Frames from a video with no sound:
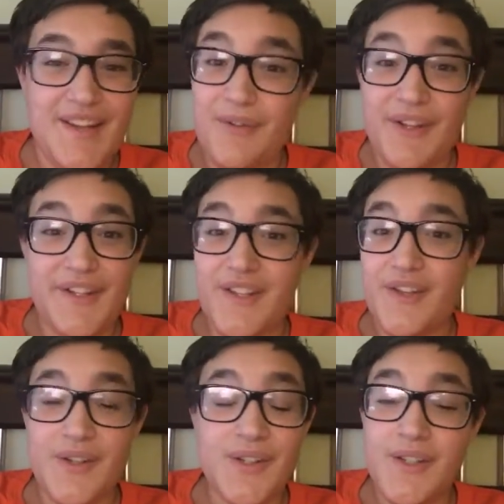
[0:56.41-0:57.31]
I really
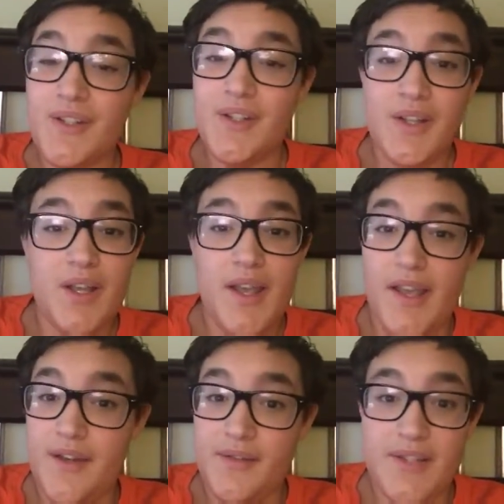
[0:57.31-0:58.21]
do
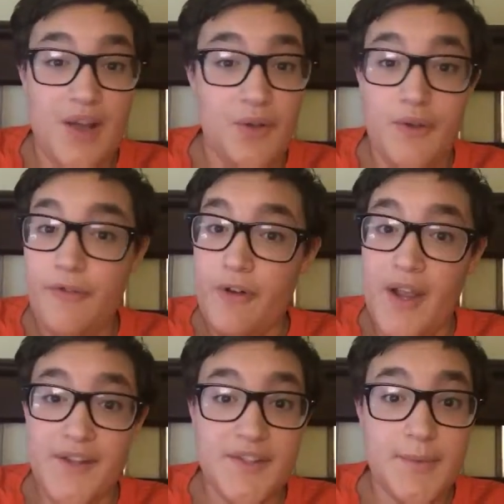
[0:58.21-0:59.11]
and tell your friends,